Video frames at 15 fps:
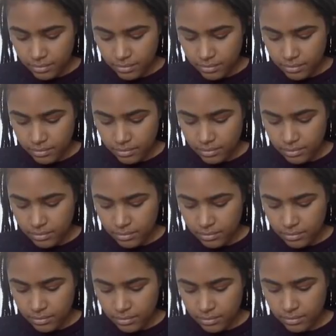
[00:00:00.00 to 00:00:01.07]

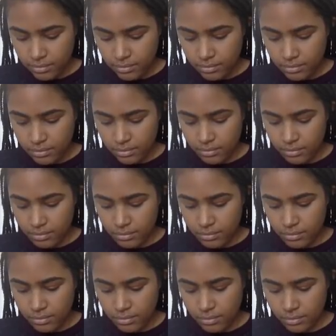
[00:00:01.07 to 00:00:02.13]

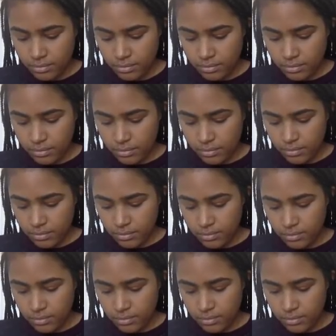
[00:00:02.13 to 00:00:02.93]
(silent)